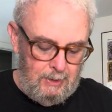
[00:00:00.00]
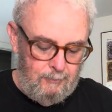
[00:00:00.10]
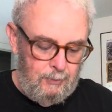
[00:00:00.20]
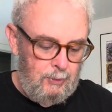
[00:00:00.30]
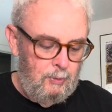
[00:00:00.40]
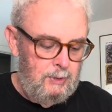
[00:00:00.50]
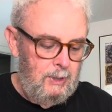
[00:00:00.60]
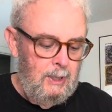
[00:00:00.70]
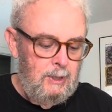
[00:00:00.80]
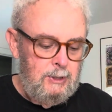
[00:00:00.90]
And if you do it,
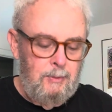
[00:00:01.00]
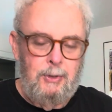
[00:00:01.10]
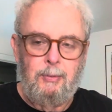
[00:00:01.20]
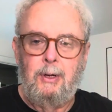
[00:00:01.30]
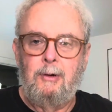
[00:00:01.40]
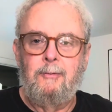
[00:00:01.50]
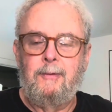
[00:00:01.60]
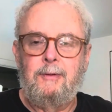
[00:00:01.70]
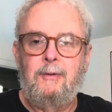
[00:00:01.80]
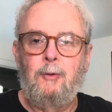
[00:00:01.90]
it's going to be
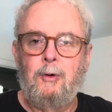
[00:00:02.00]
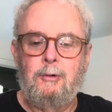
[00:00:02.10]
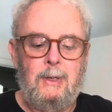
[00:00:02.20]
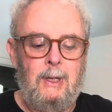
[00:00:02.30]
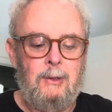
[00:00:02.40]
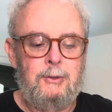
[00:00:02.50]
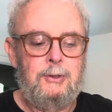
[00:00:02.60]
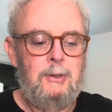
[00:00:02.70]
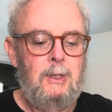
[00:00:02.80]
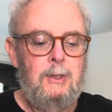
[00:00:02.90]
$350, $400.
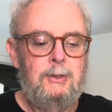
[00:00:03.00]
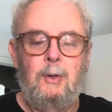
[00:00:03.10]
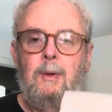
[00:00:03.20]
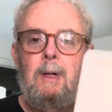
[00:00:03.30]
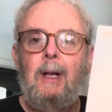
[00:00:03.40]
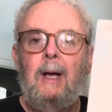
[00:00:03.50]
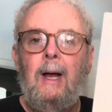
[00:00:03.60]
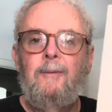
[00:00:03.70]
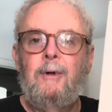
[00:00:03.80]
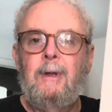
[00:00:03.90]
So
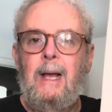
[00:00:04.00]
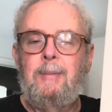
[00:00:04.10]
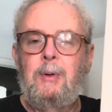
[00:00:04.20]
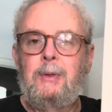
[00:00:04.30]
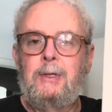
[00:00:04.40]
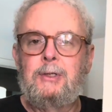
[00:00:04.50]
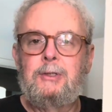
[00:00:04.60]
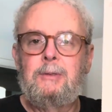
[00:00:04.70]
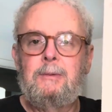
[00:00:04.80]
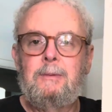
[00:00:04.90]
I'm very happy with
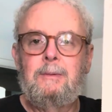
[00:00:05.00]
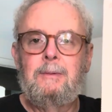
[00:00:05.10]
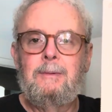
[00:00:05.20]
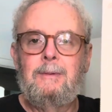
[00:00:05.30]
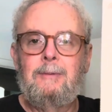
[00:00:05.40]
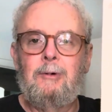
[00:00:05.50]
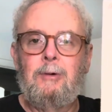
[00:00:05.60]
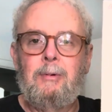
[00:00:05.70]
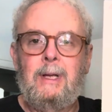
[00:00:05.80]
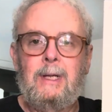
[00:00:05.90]
this.
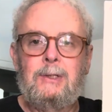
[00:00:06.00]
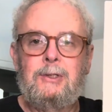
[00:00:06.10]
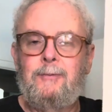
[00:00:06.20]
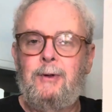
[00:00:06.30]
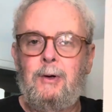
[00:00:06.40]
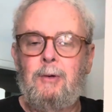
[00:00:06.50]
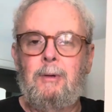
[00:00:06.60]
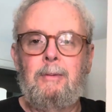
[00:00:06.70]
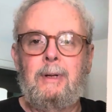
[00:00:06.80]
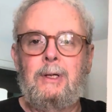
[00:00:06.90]
Rodriguez. If you don't know
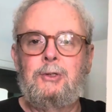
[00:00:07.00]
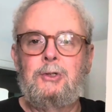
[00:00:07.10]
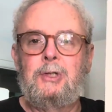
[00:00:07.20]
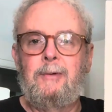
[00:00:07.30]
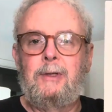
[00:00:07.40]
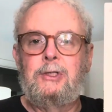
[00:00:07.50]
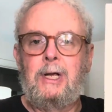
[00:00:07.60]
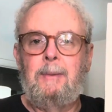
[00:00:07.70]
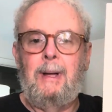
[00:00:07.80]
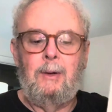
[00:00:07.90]
Rodriguez, you should definitely
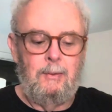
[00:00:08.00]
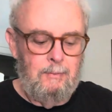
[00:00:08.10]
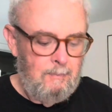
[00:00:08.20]
check him out.